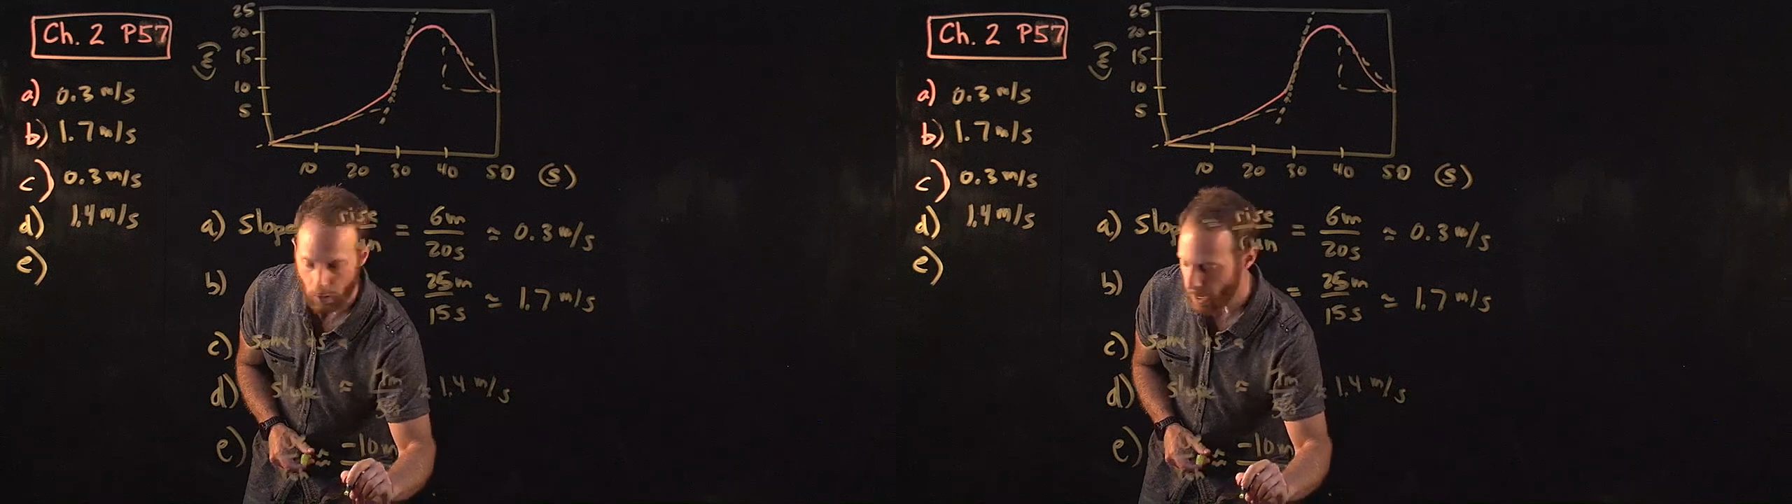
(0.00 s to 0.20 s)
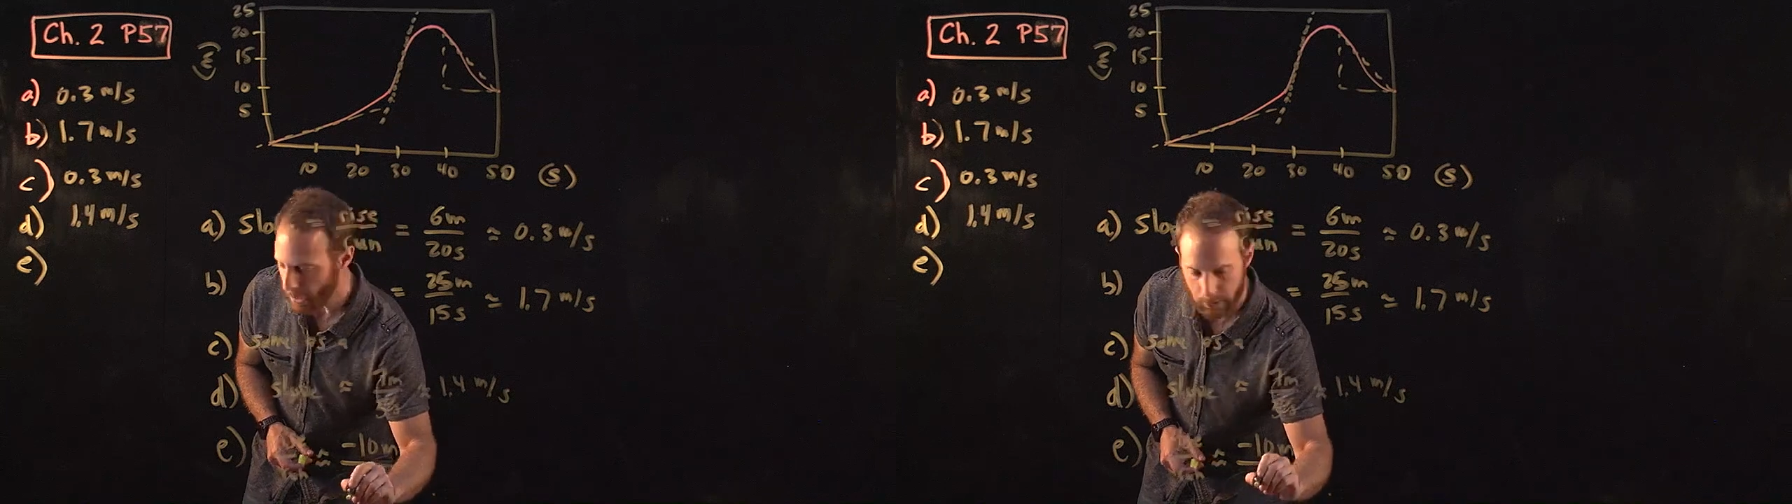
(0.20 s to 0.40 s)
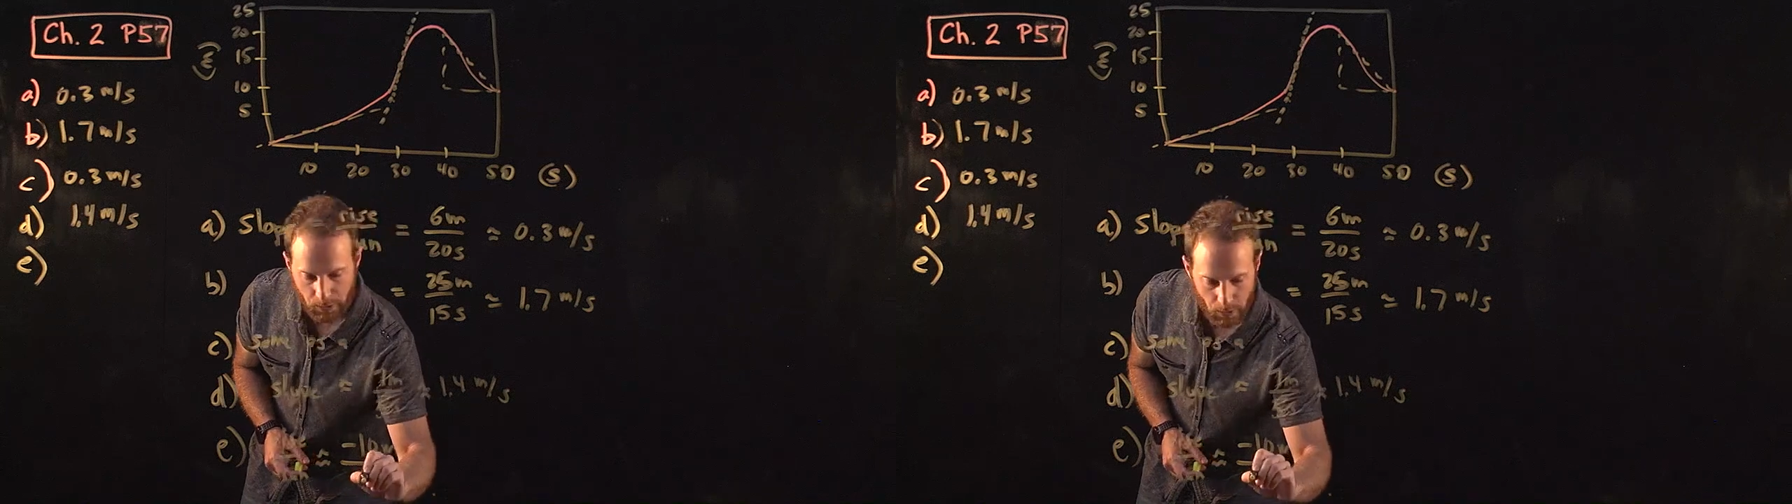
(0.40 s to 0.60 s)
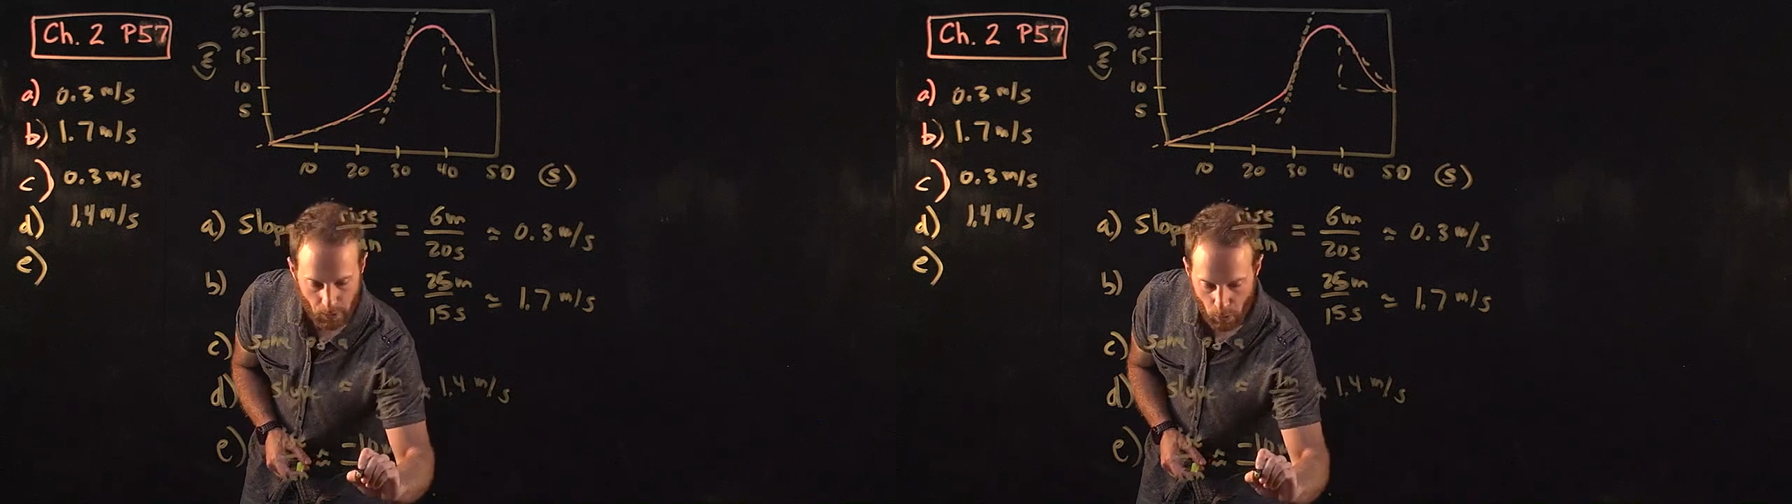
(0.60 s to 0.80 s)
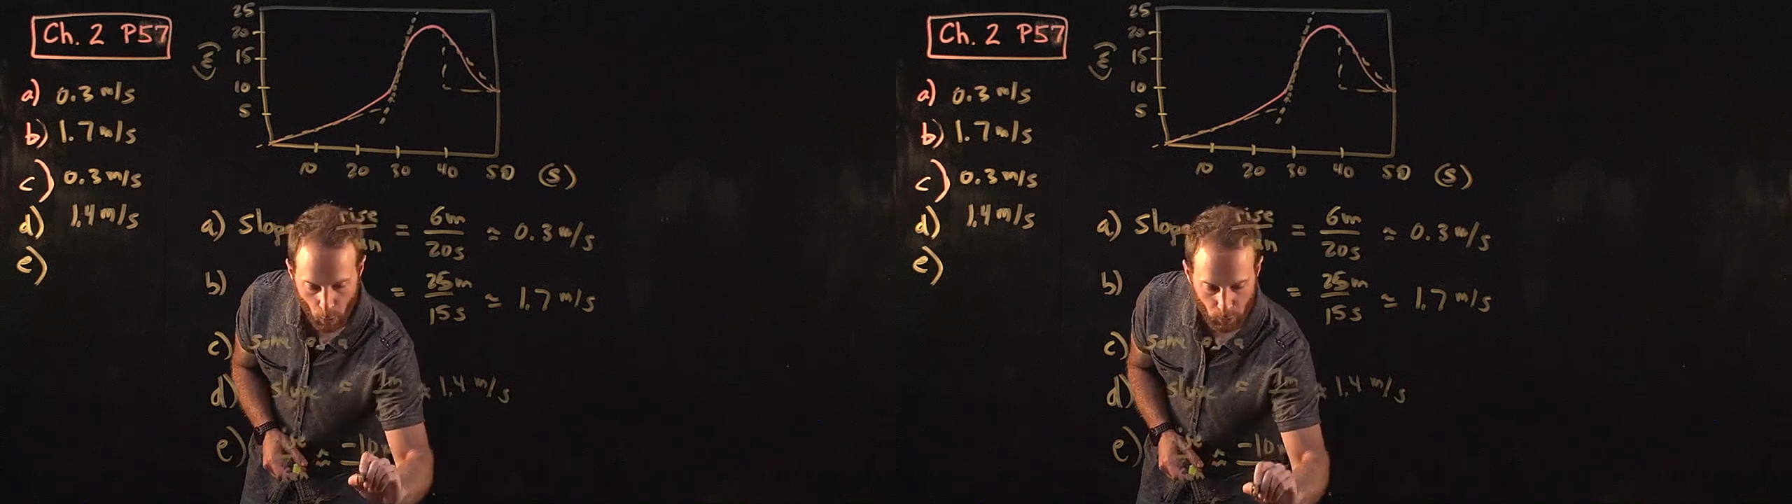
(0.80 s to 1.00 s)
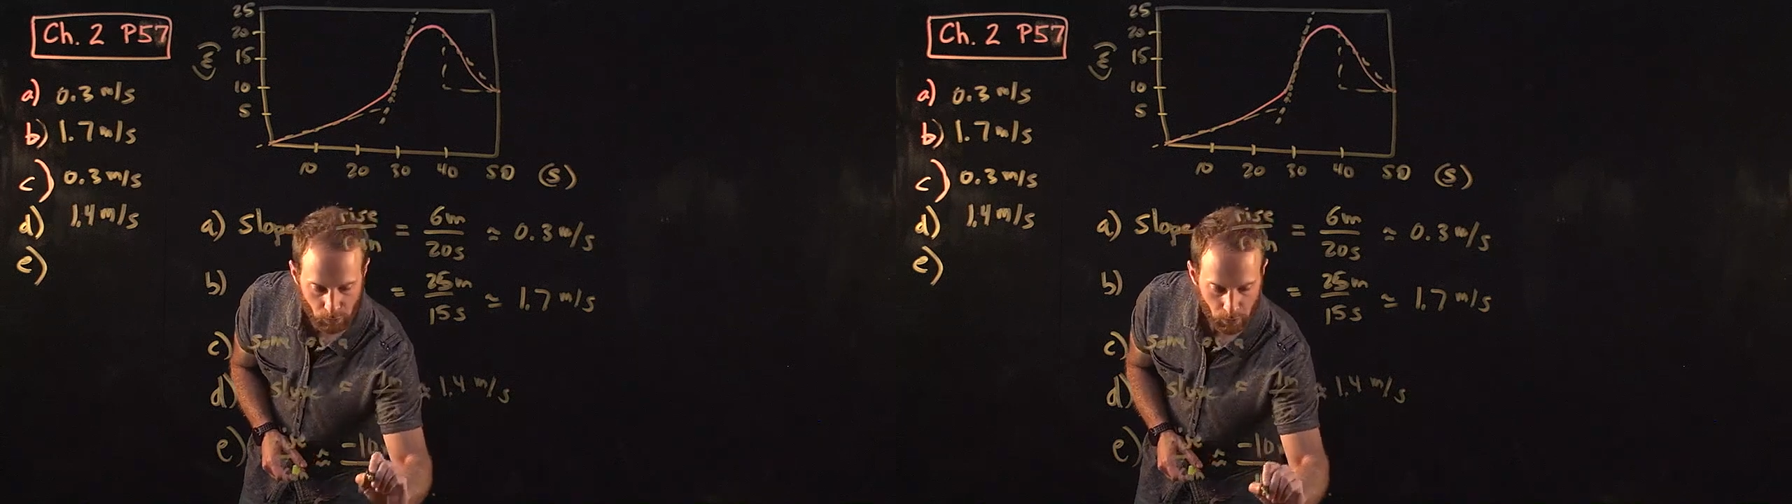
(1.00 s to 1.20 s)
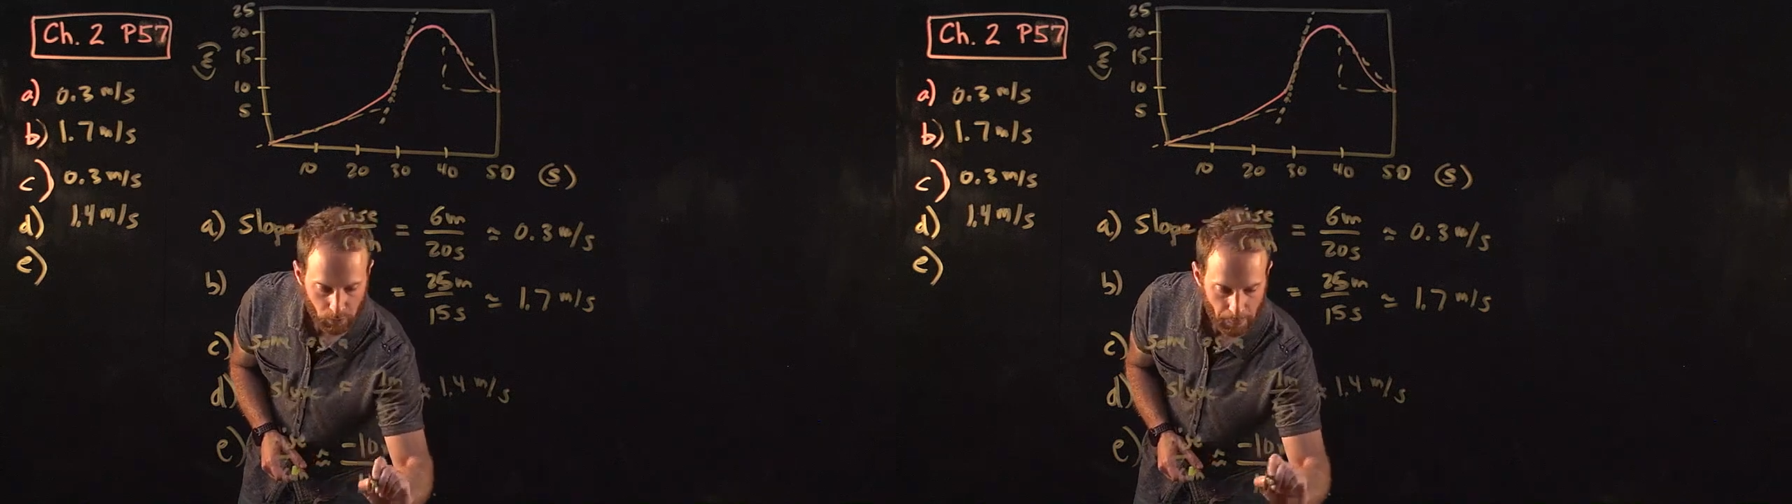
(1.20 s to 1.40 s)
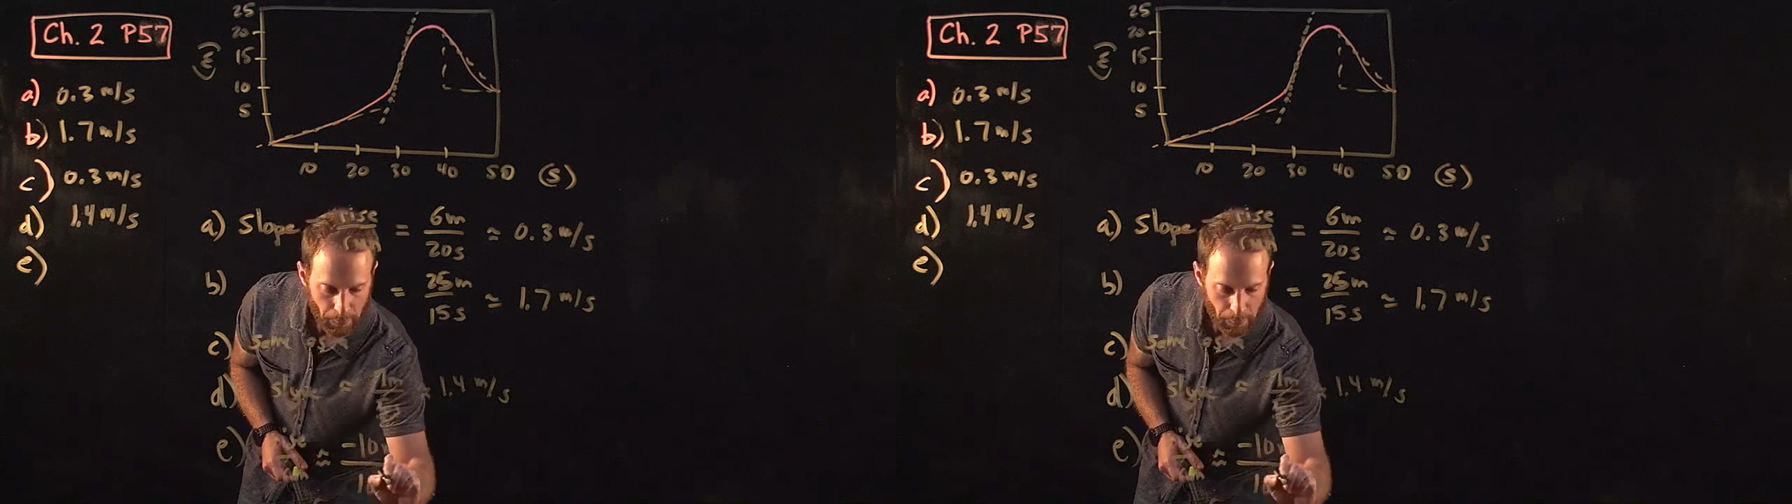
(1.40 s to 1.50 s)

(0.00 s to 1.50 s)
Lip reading: rise over